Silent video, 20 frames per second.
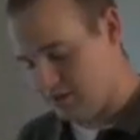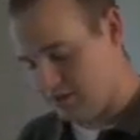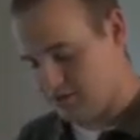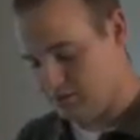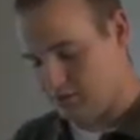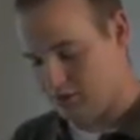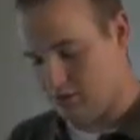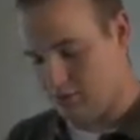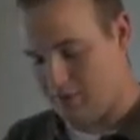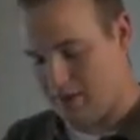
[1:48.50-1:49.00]
these
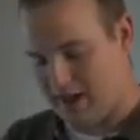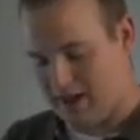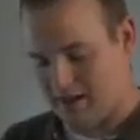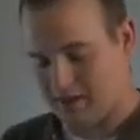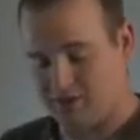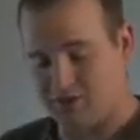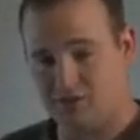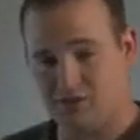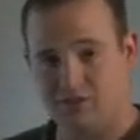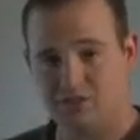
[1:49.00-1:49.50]
little
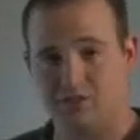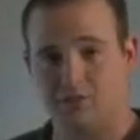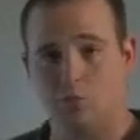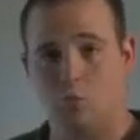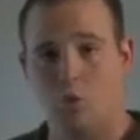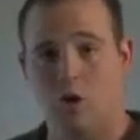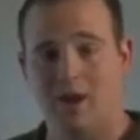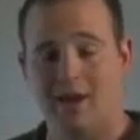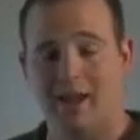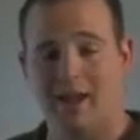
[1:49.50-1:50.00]
packages in
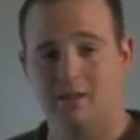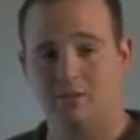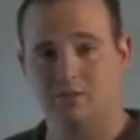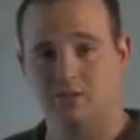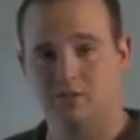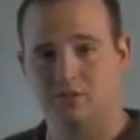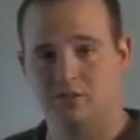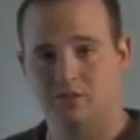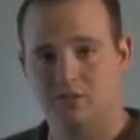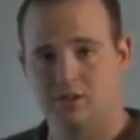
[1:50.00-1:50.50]
1
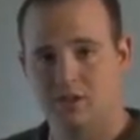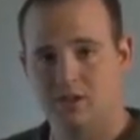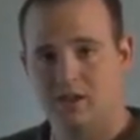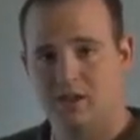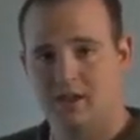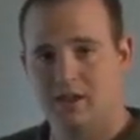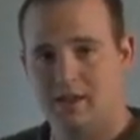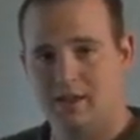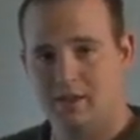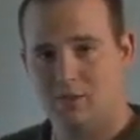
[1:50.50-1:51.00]

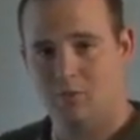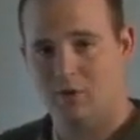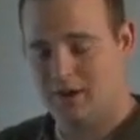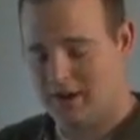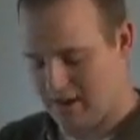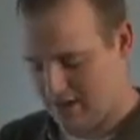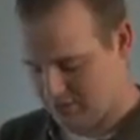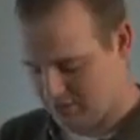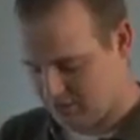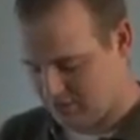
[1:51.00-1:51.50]

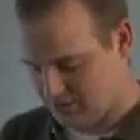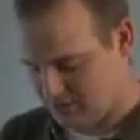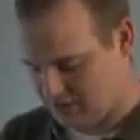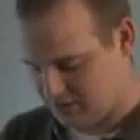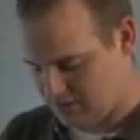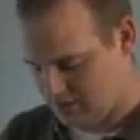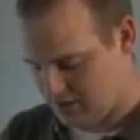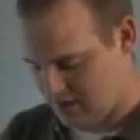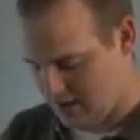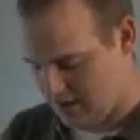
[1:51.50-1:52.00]

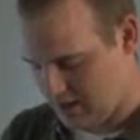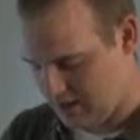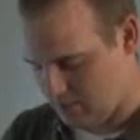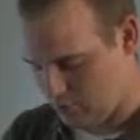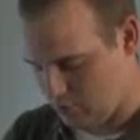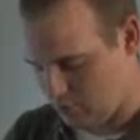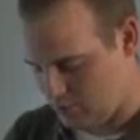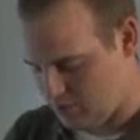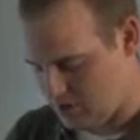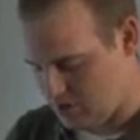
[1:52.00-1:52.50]
ounces.
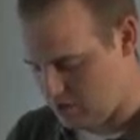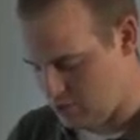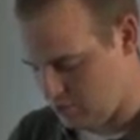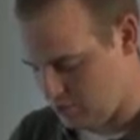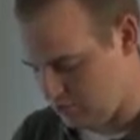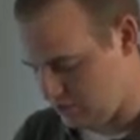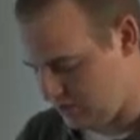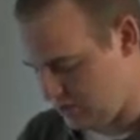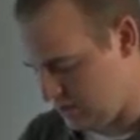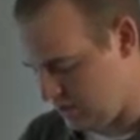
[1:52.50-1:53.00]
We'll be
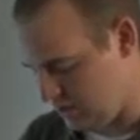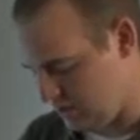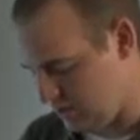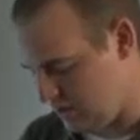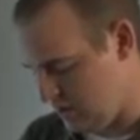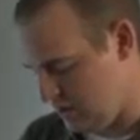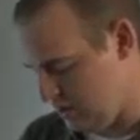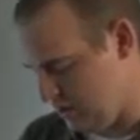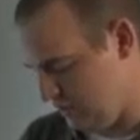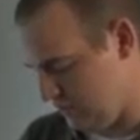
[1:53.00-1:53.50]
using
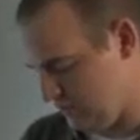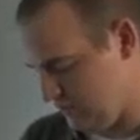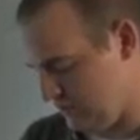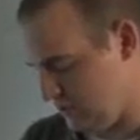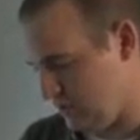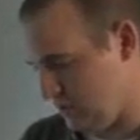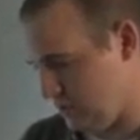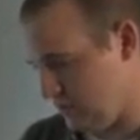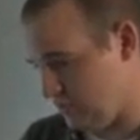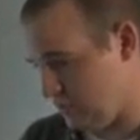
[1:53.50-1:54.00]

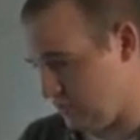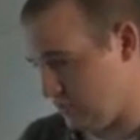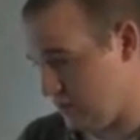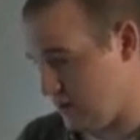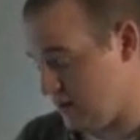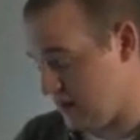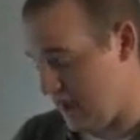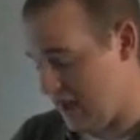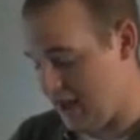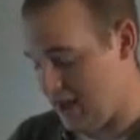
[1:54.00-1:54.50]

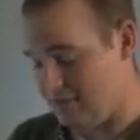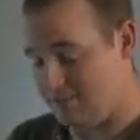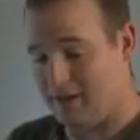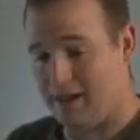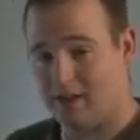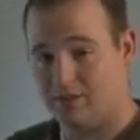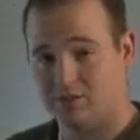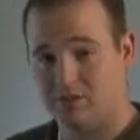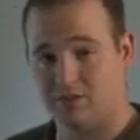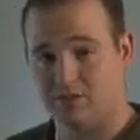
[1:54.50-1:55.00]
3.5
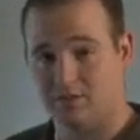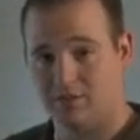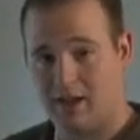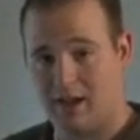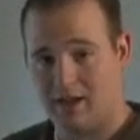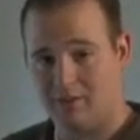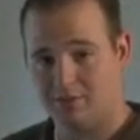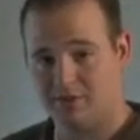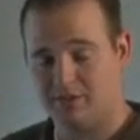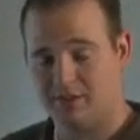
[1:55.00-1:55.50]
ounces of
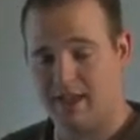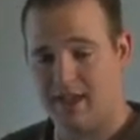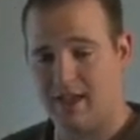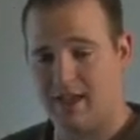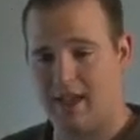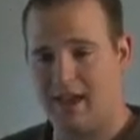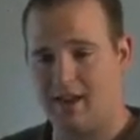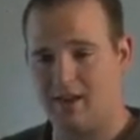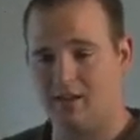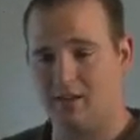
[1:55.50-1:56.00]
hops today,
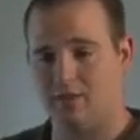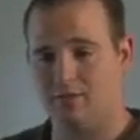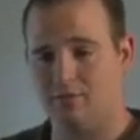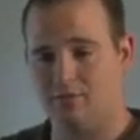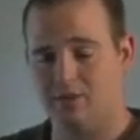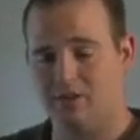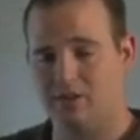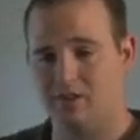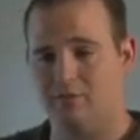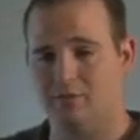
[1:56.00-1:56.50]
added at
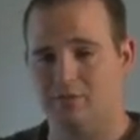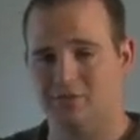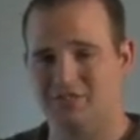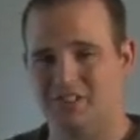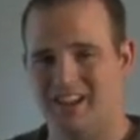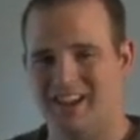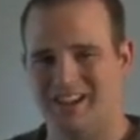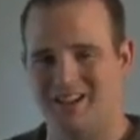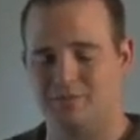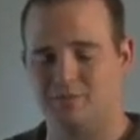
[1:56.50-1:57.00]
3 different
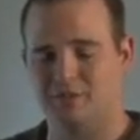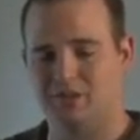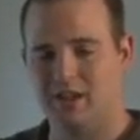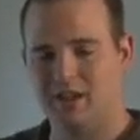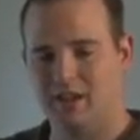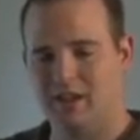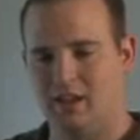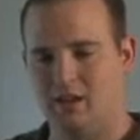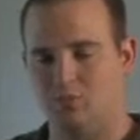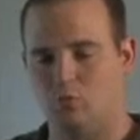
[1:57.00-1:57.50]
times.
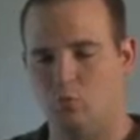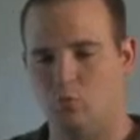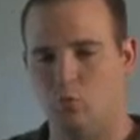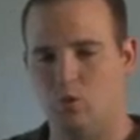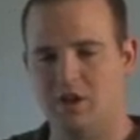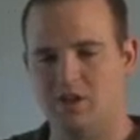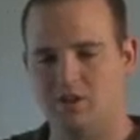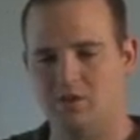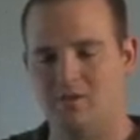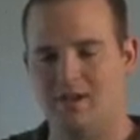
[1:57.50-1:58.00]
And
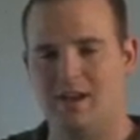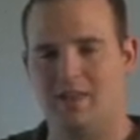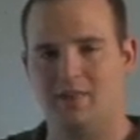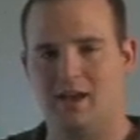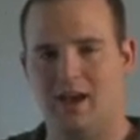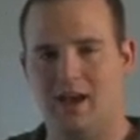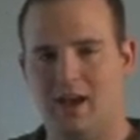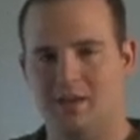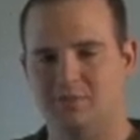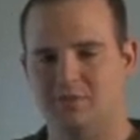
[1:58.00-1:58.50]
when you add the
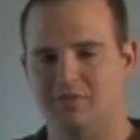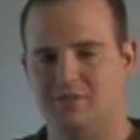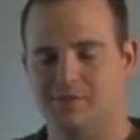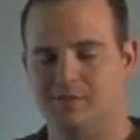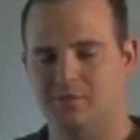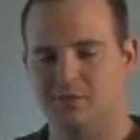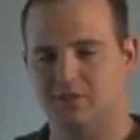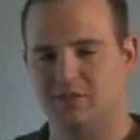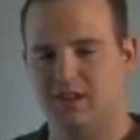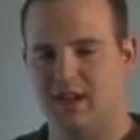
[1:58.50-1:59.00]
hops at
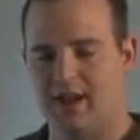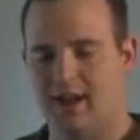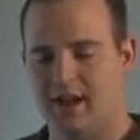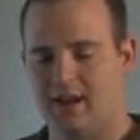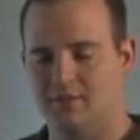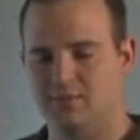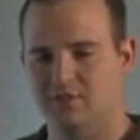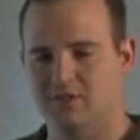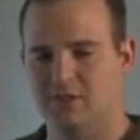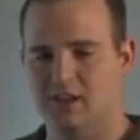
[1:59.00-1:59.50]
different
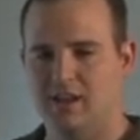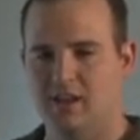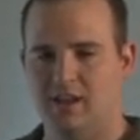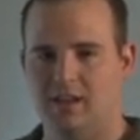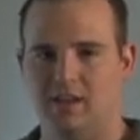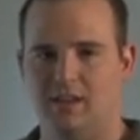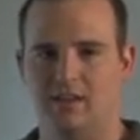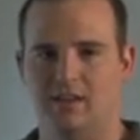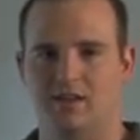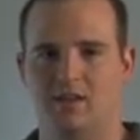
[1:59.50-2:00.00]
times,
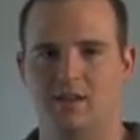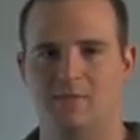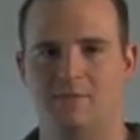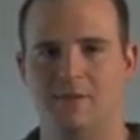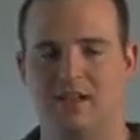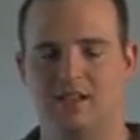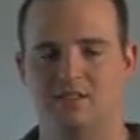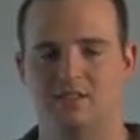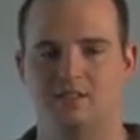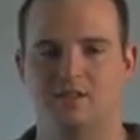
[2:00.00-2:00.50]
it
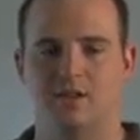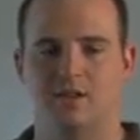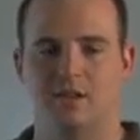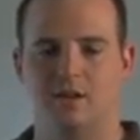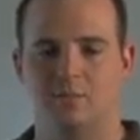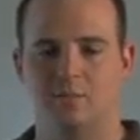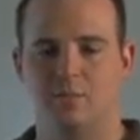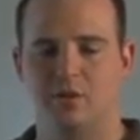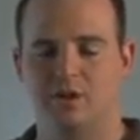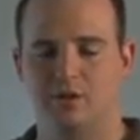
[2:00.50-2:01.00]
affects
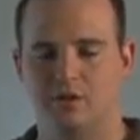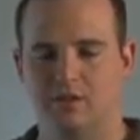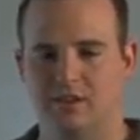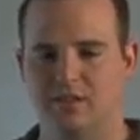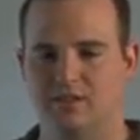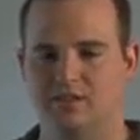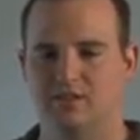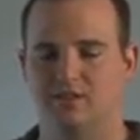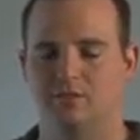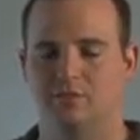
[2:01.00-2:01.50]
the
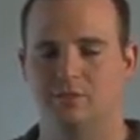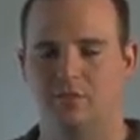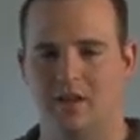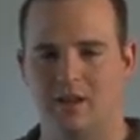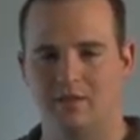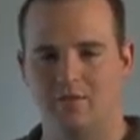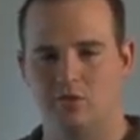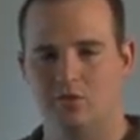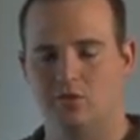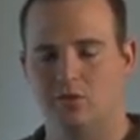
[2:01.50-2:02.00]
bitterness, the
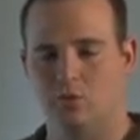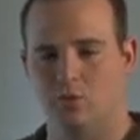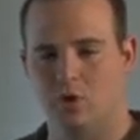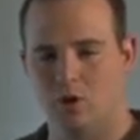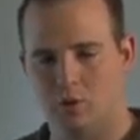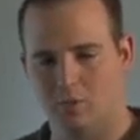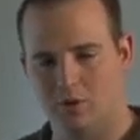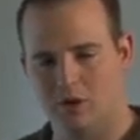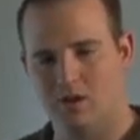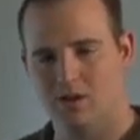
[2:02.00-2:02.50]
flavor, the
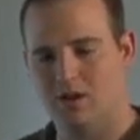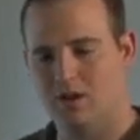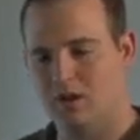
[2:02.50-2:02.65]
aroma,